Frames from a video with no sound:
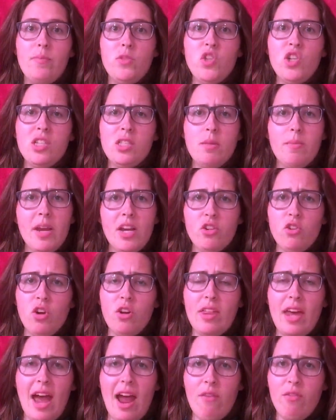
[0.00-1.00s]
just to make
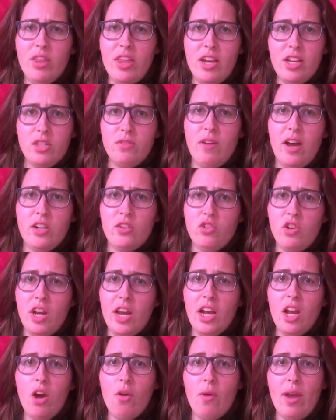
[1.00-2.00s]
sure that everything's
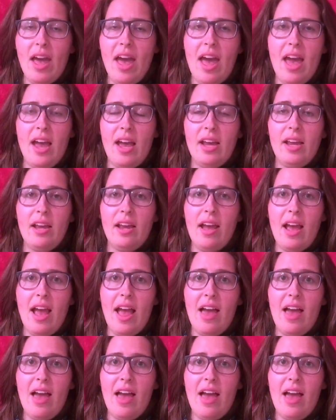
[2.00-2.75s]
functioning okay